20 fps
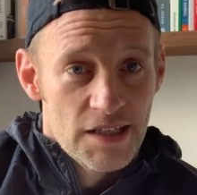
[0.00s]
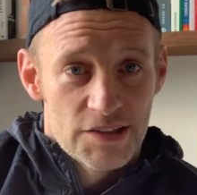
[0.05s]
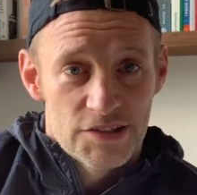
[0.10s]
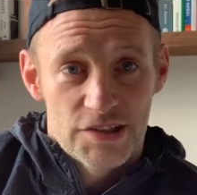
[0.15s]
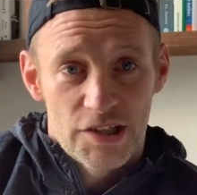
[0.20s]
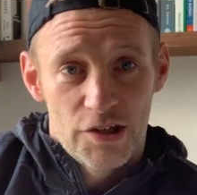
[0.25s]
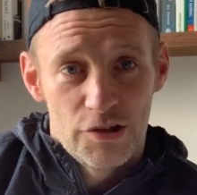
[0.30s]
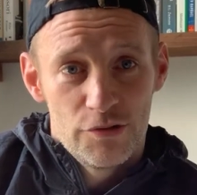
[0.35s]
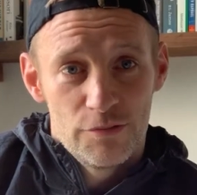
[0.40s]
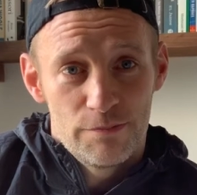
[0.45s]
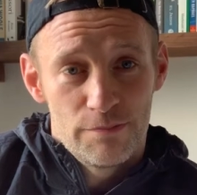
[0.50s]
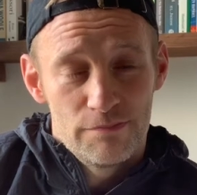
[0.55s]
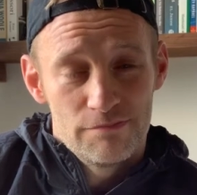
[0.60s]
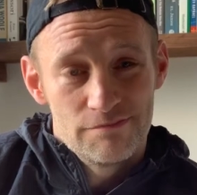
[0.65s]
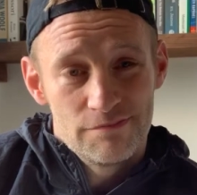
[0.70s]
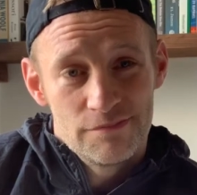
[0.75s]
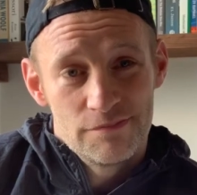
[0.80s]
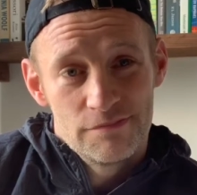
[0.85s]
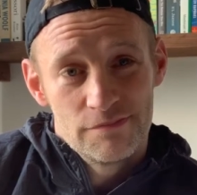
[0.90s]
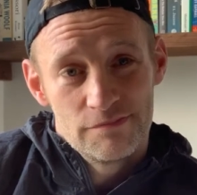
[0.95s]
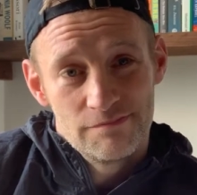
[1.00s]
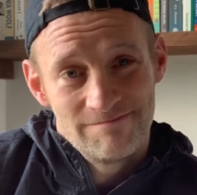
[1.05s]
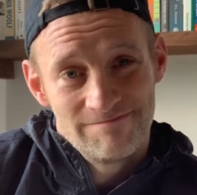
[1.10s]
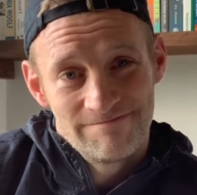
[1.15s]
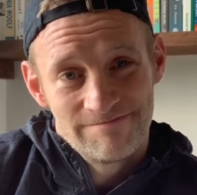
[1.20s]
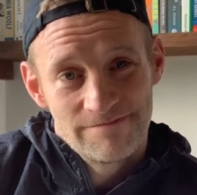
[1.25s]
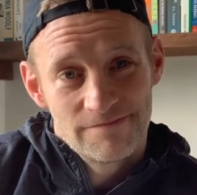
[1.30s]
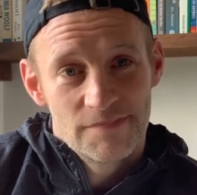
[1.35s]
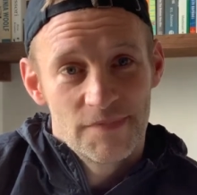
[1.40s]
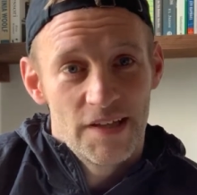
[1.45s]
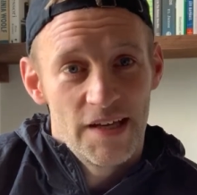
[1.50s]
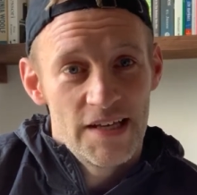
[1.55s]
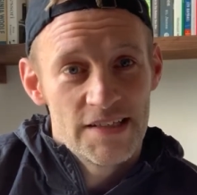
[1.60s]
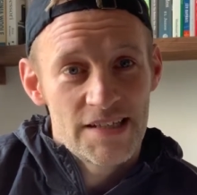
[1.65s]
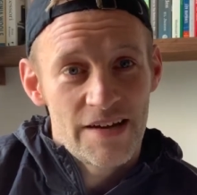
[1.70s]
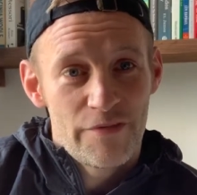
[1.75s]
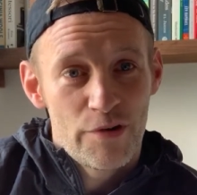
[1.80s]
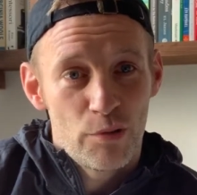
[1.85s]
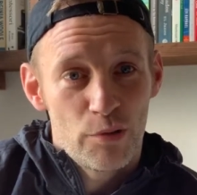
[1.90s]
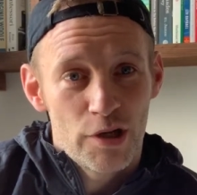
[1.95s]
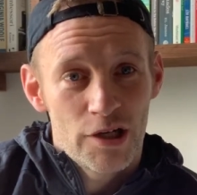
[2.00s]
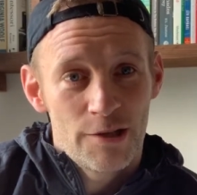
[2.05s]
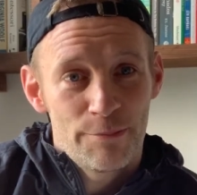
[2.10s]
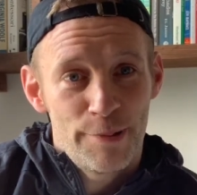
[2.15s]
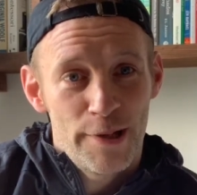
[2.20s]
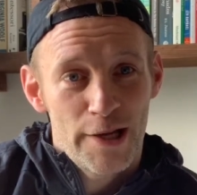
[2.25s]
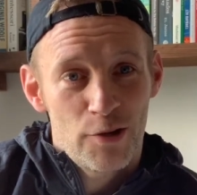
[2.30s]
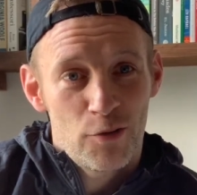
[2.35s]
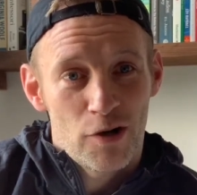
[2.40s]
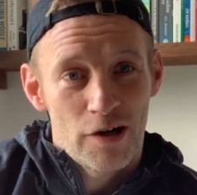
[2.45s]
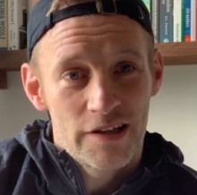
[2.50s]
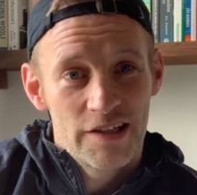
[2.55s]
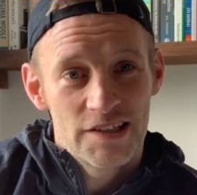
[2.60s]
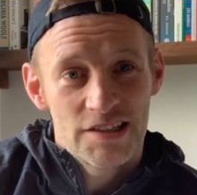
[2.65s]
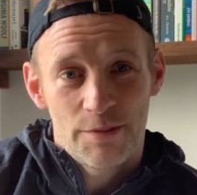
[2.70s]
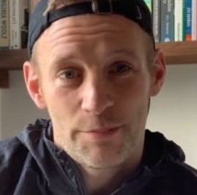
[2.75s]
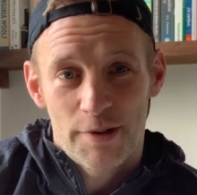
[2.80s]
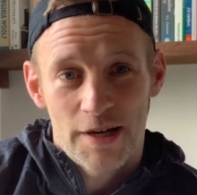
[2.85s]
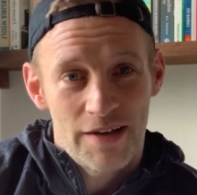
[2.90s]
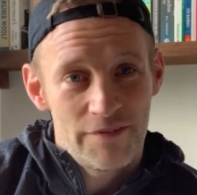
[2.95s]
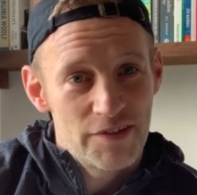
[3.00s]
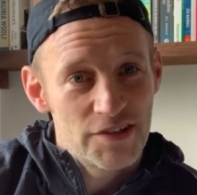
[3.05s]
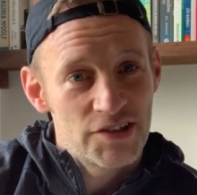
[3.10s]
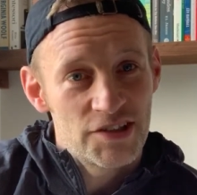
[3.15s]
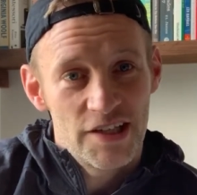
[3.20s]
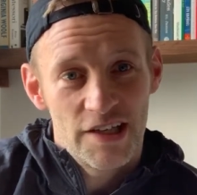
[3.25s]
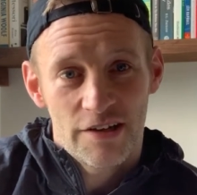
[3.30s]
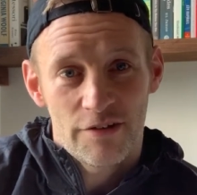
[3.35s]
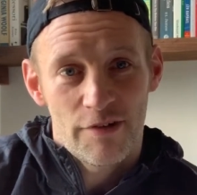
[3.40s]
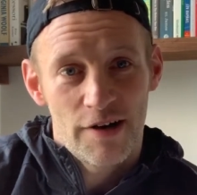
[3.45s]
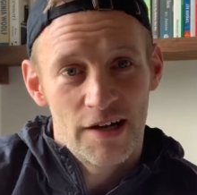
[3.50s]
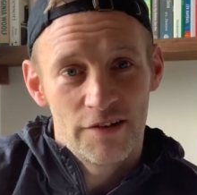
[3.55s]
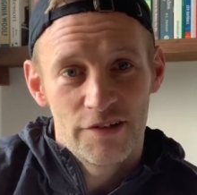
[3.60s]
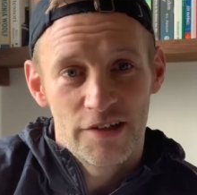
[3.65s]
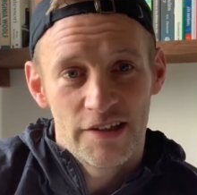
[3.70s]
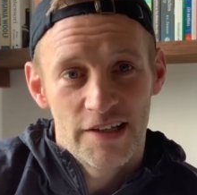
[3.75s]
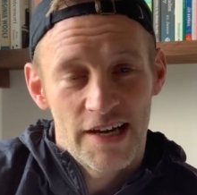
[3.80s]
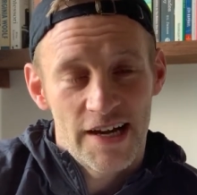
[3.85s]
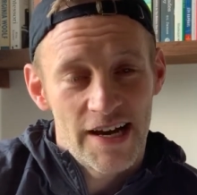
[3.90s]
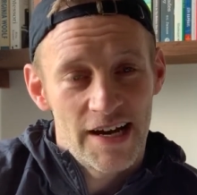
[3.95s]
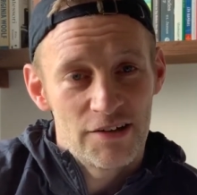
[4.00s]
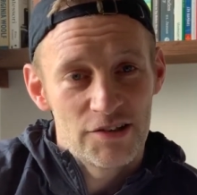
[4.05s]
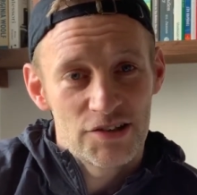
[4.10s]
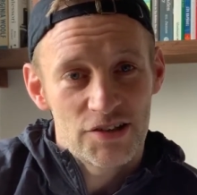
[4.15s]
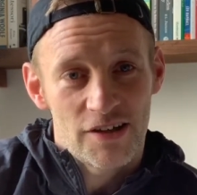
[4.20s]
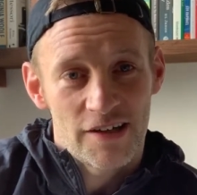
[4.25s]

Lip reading: So is everyone going to pick one of these up and have it sitting around in their house?